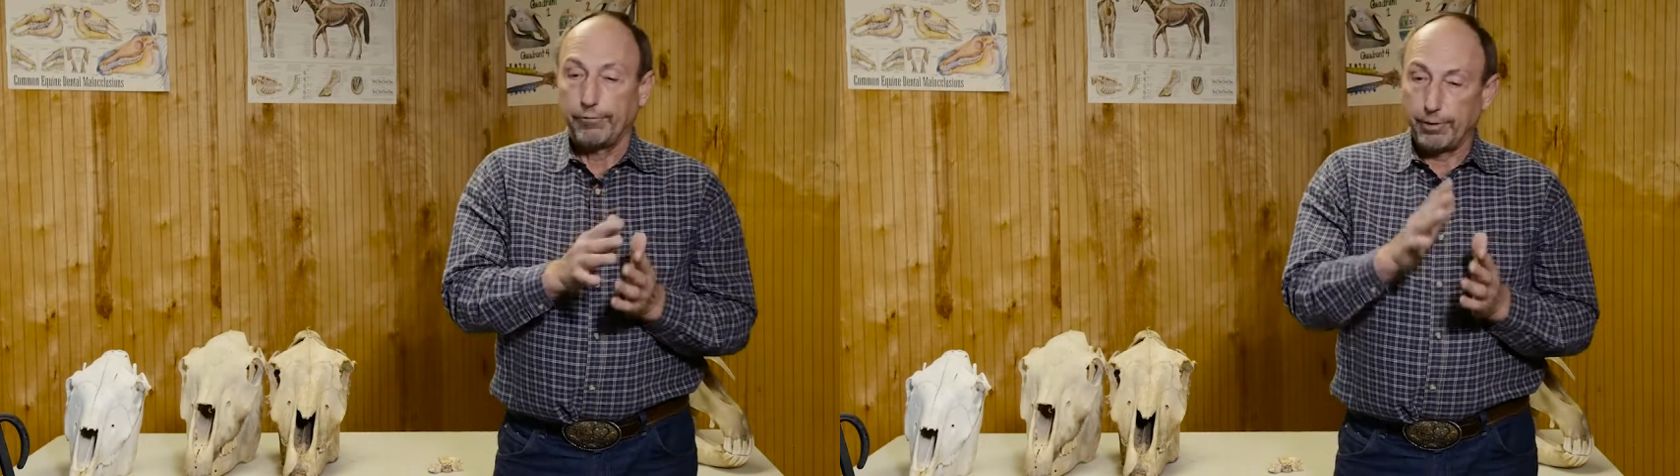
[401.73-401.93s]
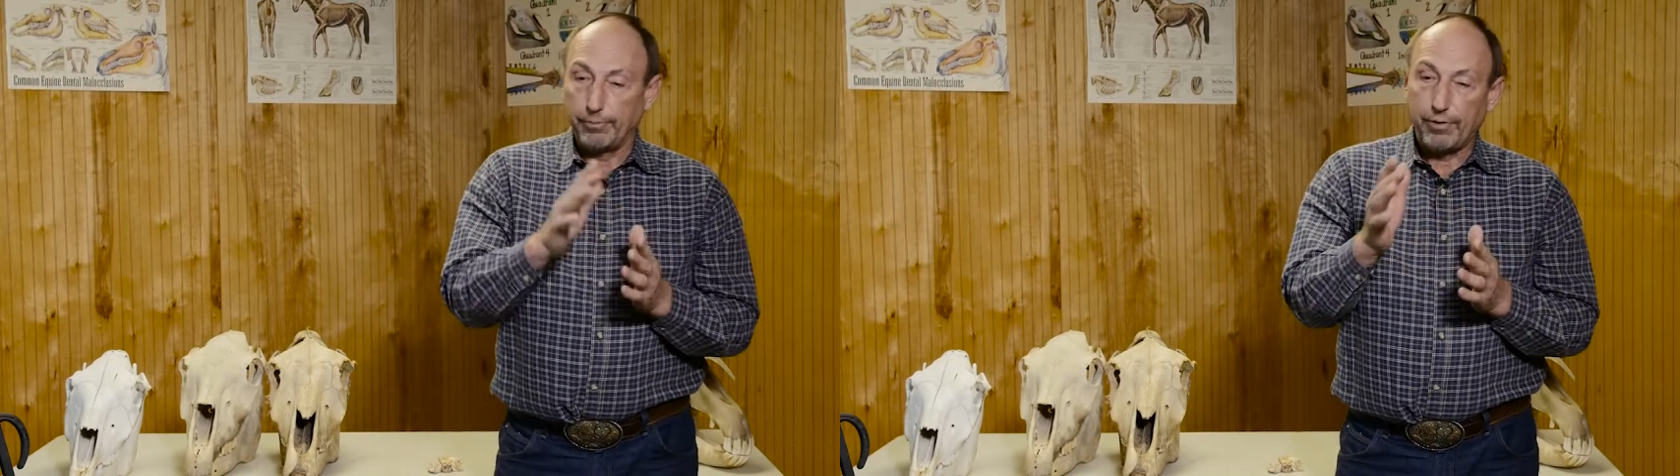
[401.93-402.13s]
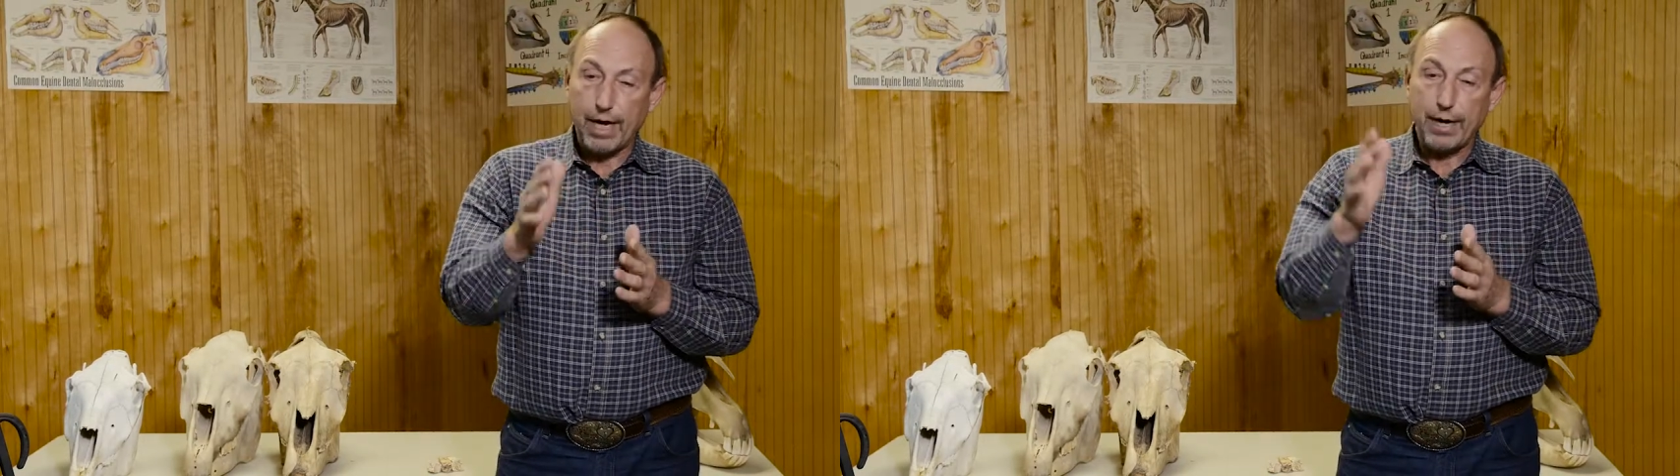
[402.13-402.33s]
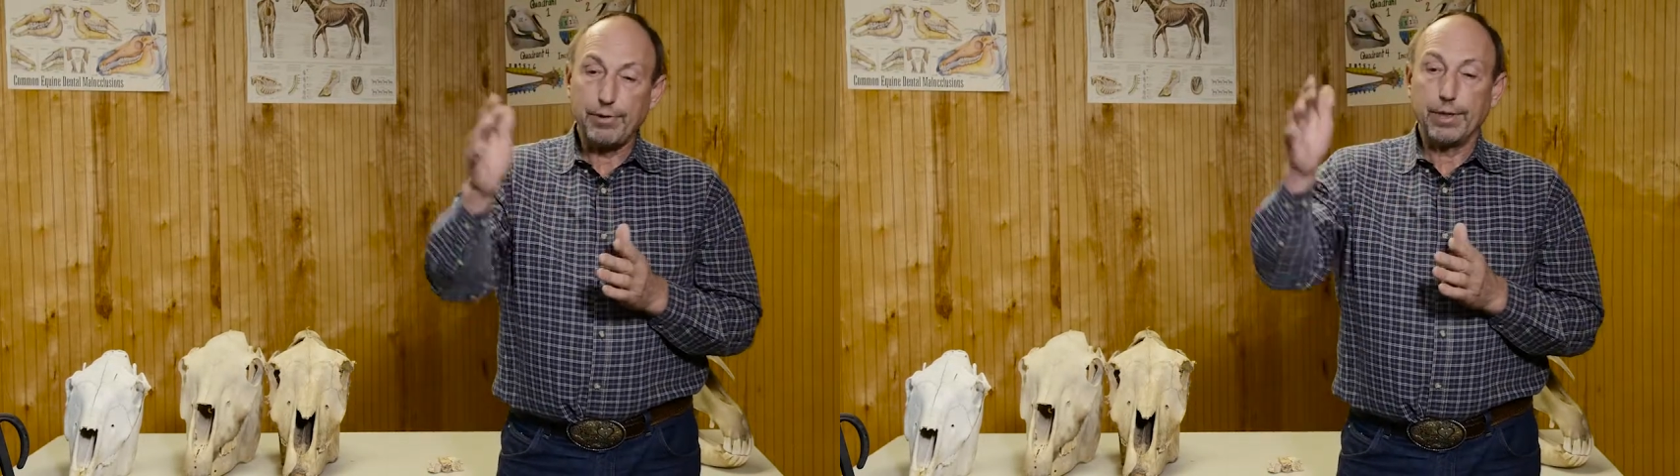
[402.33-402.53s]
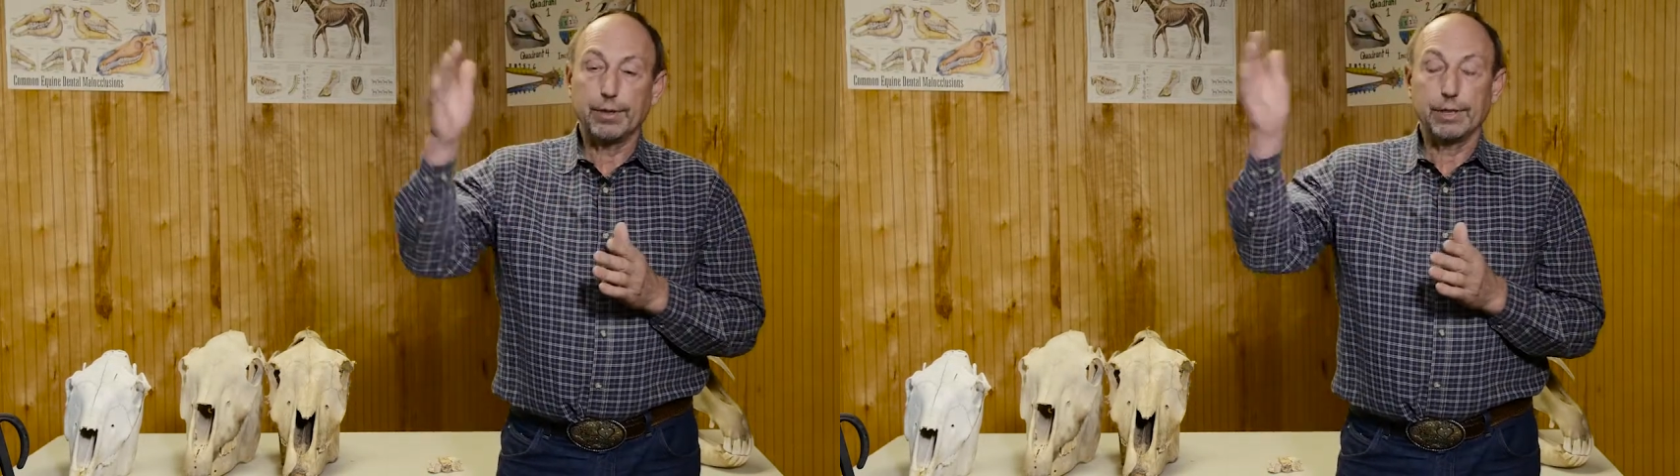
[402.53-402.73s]
From
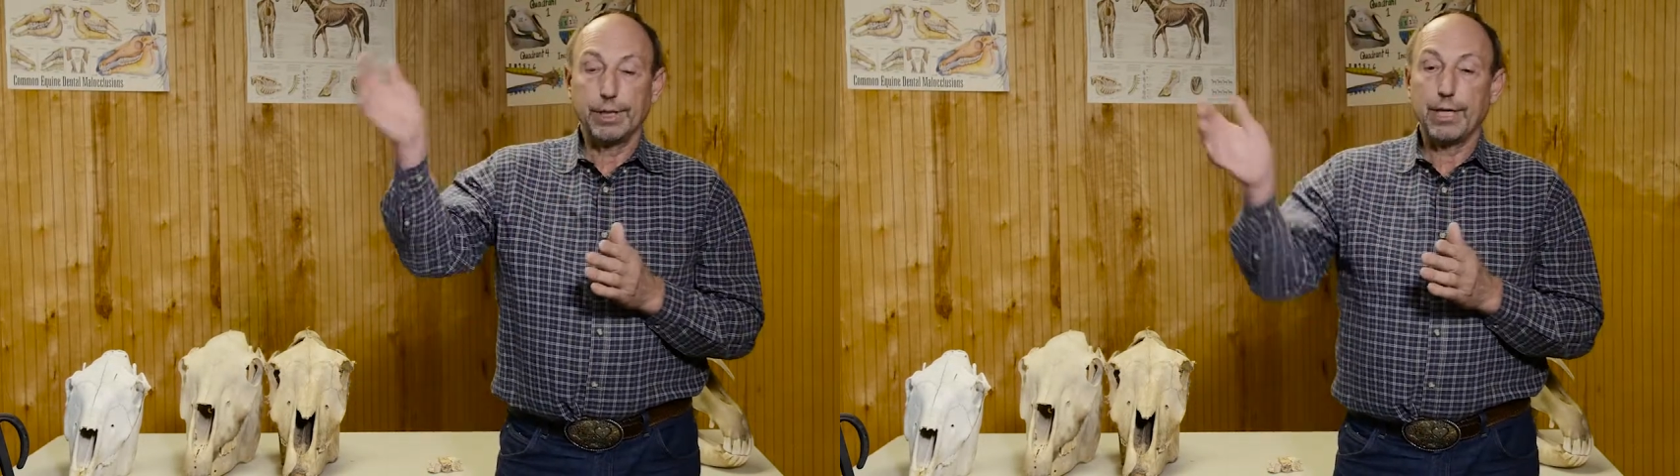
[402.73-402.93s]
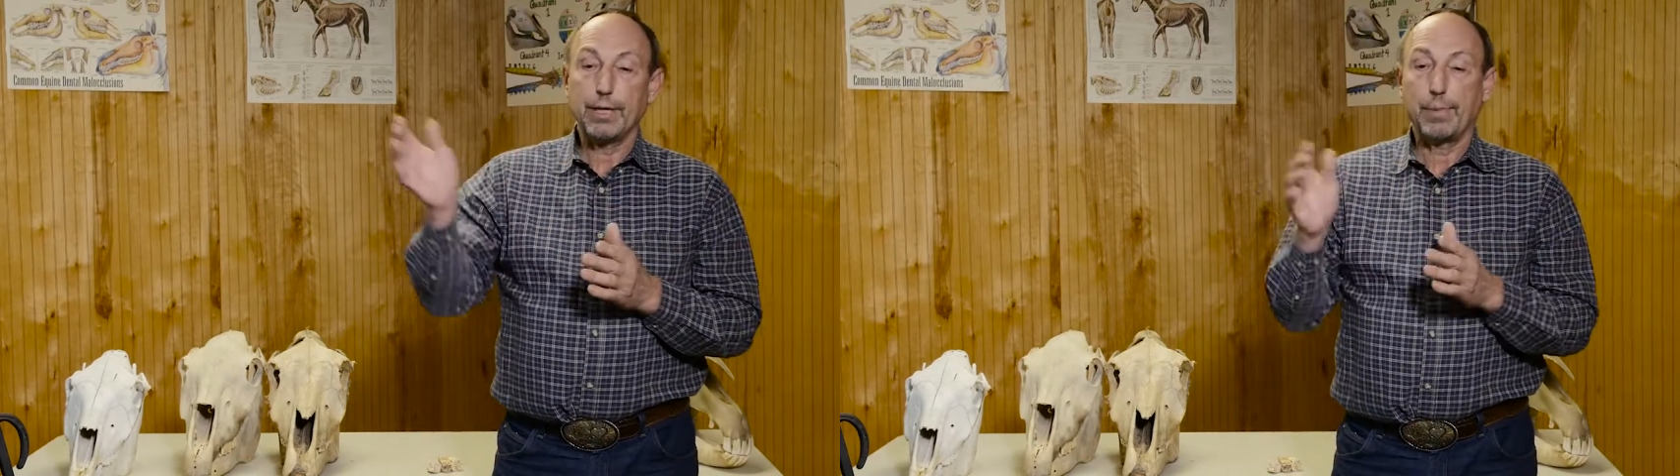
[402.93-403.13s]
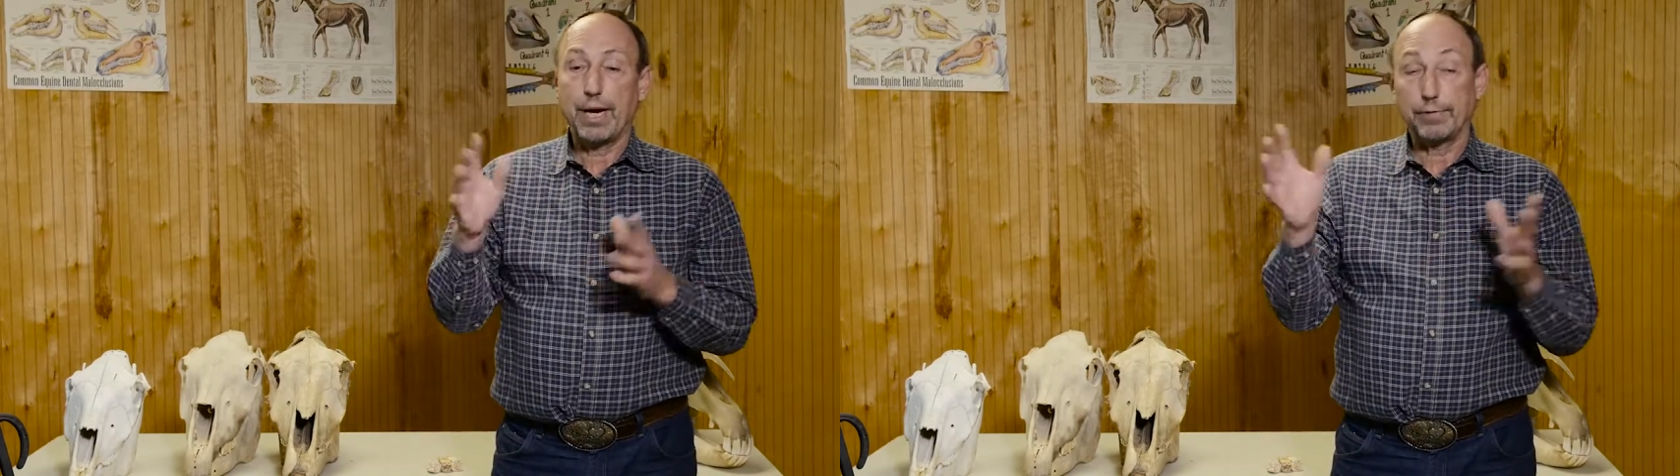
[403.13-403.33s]
5 years and up,